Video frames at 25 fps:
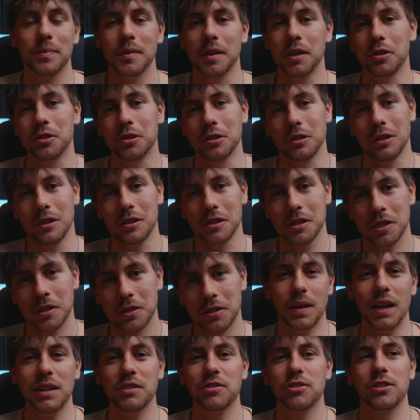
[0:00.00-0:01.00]
you're
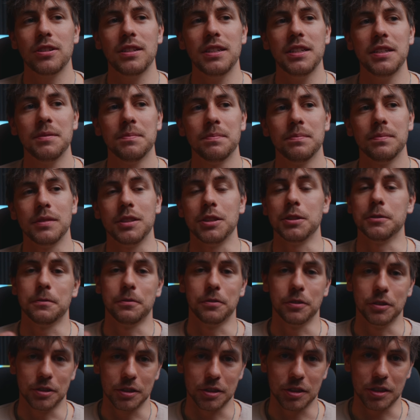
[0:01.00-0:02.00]
lost. Actually, your
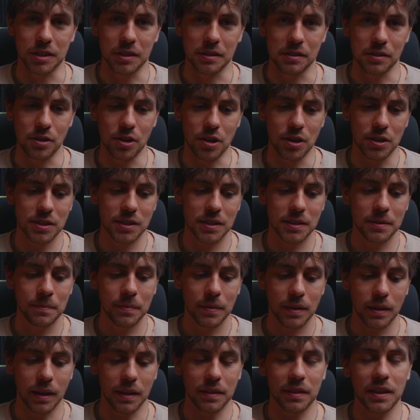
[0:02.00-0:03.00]
footage is lost.
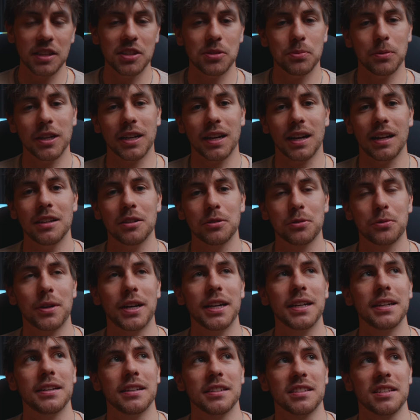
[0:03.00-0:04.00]
And that's why color
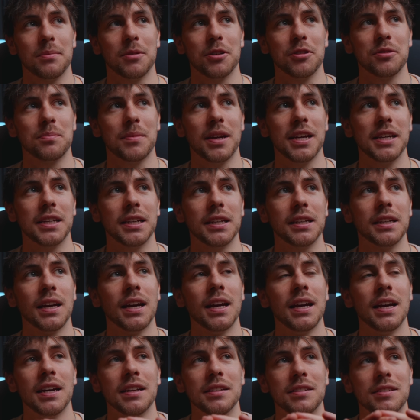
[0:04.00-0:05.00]
grading is about making
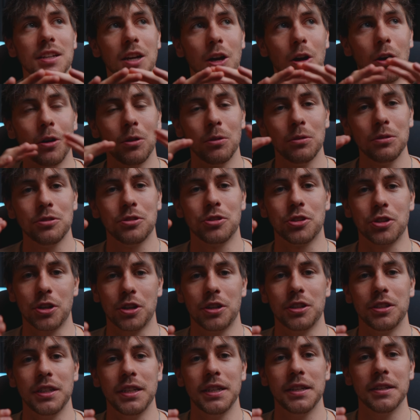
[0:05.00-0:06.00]
the whole
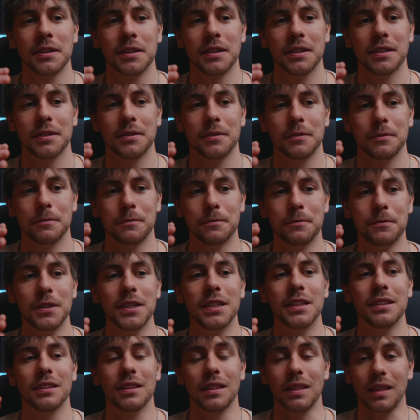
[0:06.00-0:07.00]
journey
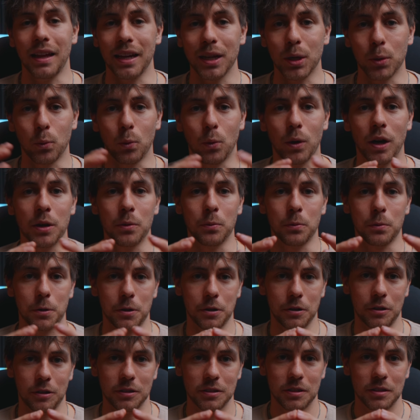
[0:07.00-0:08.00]
feel like one
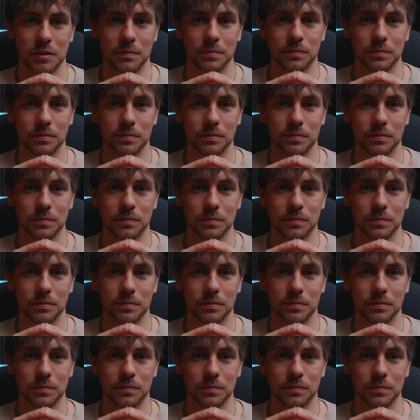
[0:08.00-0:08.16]
world.